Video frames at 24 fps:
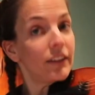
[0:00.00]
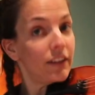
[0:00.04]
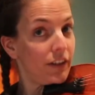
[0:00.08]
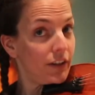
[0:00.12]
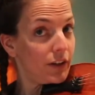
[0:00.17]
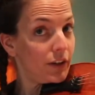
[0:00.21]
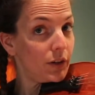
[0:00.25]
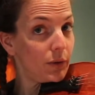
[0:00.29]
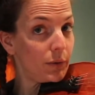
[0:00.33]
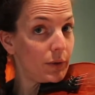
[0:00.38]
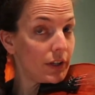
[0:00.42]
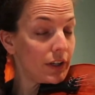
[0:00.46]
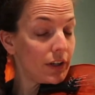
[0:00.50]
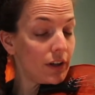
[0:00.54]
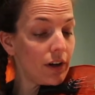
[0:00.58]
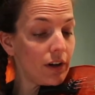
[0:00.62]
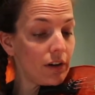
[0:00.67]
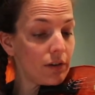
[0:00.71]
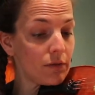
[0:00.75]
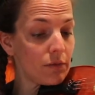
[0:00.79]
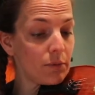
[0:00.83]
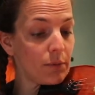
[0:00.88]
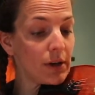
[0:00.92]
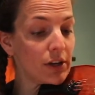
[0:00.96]
Here we
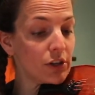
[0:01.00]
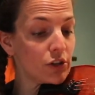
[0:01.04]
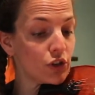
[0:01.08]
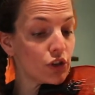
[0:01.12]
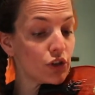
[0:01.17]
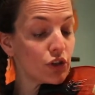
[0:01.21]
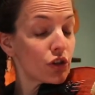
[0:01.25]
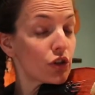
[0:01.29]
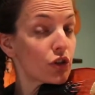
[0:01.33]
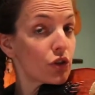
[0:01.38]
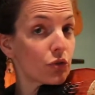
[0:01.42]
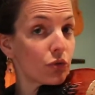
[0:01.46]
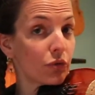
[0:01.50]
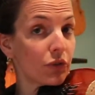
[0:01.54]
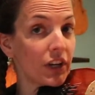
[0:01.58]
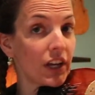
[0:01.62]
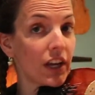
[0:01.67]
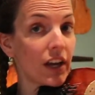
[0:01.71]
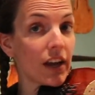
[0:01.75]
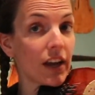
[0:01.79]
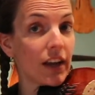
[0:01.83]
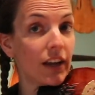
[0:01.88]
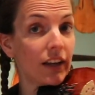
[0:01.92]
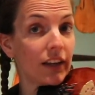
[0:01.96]
go, measures
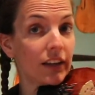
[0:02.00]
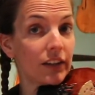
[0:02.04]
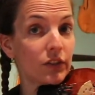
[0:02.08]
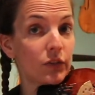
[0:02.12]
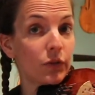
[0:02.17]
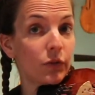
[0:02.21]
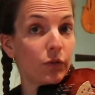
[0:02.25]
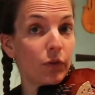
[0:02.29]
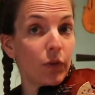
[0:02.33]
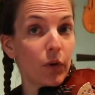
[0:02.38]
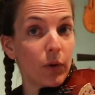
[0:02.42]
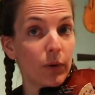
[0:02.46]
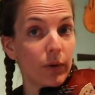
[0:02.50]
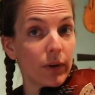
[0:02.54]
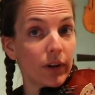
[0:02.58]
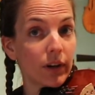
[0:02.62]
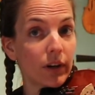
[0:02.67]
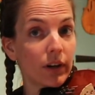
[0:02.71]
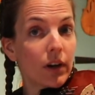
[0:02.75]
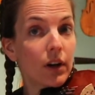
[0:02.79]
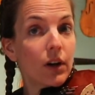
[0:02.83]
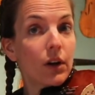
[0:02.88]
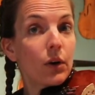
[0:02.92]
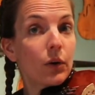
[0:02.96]
3 and
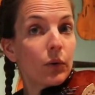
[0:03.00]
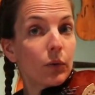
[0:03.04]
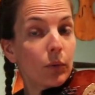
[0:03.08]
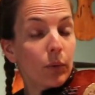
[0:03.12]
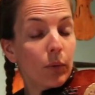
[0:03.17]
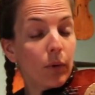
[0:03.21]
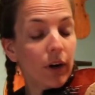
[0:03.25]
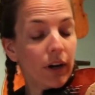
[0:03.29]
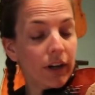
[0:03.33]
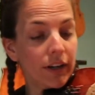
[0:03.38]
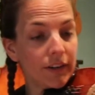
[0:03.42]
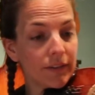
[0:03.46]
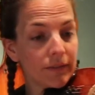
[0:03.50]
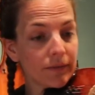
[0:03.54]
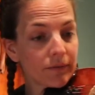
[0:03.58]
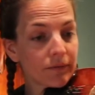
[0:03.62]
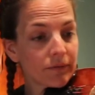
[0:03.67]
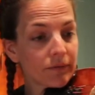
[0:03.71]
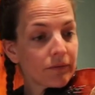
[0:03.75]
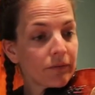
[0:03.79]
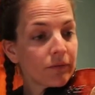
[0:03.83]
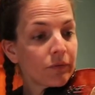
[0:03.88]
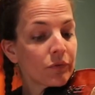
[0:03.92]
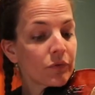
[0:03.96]
4. 1,
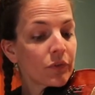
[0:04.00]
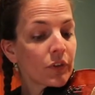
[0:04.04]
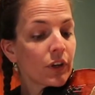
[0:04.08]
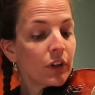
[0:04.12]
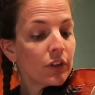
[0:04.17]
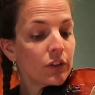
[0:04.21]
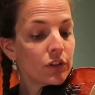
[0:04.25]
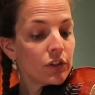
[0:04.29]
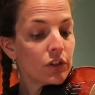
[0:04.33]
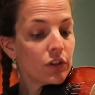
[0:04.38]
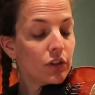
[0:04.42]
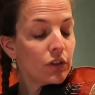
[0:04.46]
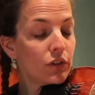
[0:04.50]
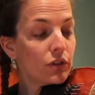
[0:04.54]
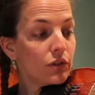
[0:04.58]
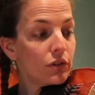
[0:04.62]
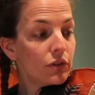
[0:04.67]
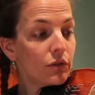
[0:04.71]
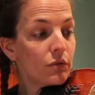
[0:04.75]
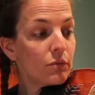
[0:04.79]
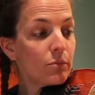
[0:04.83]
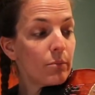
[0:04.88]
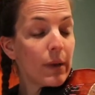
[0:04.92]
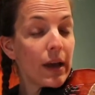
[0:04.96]

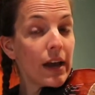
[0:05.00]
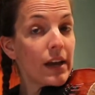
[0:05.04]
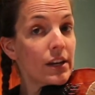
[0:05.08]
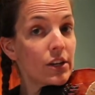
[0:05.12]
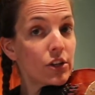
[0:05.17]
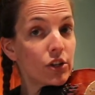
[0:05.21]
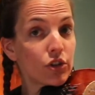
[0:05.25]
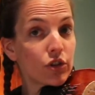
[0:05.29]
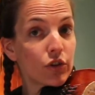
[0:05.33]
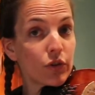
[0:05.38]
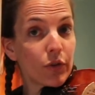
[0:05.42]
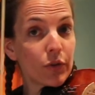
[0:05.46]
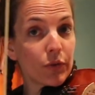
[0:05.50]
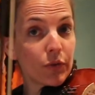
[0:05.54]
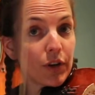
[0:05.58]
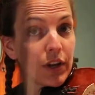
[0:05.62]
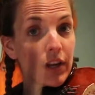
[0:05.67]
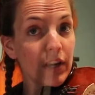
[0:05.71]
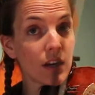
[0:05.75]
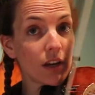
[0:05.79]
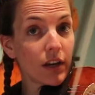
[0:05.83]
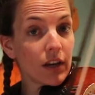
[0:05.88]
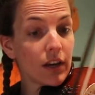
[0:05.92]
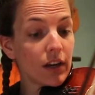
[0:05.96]
2, measure
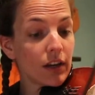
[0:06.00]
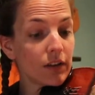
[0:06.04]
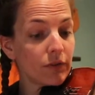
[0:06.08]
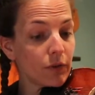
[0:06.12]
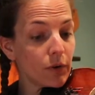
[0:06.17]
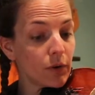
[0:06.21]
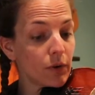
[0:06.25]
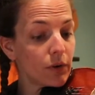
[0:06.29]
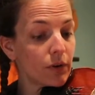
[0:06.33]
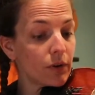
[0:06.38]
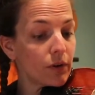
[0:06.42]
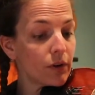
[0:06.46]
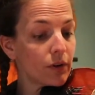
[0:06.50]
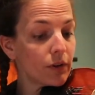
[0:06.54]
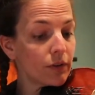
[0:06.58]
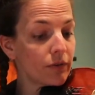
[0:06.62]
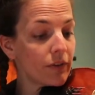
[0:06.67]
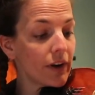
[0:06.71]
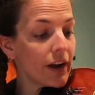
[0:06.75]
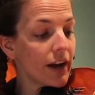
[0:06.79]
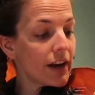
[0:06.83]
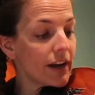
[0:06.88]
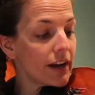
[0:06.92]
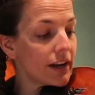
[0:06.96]
3 and 4,
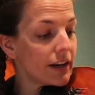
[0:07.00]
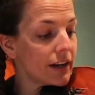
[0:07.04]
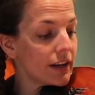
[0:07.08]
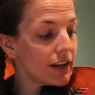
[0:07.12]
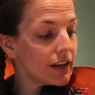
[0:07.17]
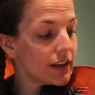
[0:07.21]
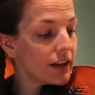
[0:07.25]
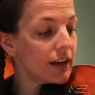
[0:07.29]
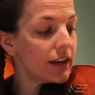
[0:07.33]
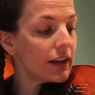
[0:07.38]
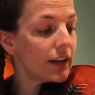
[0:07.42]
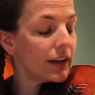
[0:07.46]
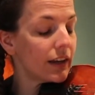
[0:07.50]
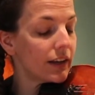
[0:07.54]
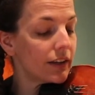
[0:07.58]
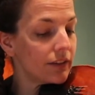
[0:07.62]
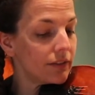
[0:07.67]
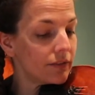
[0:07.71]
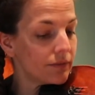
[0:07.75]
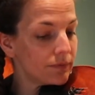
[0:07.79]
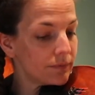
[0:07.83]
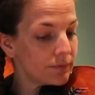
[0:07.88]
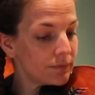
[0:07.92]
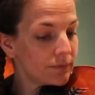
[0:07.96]
ready,
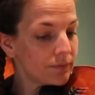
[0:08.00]
and.